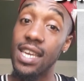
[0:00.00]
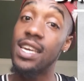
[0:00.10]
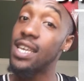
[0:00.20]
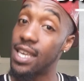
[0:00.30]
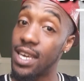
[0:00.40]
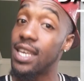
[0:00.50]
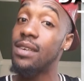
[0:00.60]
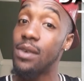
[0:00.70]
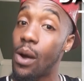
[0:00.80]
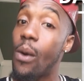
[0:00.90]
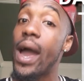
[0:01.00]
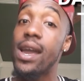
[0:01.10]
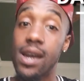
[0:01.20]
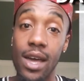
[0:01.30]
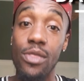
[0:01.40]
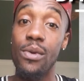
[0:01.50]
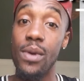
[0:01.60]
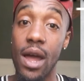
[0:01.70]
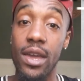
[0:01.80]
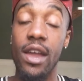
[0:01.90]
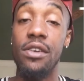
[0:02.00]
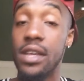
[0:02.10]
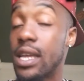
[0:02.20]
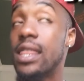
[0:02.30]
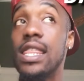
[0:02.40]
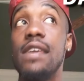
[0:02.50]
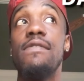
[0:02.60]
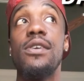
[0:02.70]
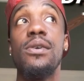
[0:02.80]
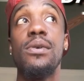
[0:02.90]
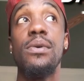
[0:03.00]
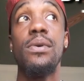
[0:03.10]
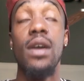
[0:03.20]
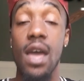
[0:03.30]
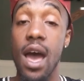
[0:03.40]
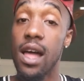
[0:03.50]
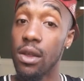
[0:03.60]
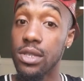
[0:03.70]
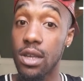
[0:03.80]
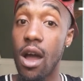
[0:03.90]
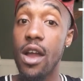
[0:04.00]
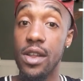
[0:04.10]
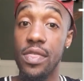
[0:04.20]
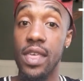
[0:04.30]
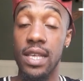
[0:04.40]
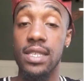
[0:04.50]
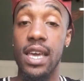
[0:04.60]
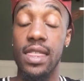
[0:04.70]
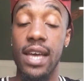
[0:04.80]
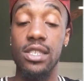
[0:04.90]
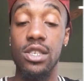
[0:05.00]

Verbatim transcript: can get quite cutthroat out here, and it can leave you a little scarred and things like that.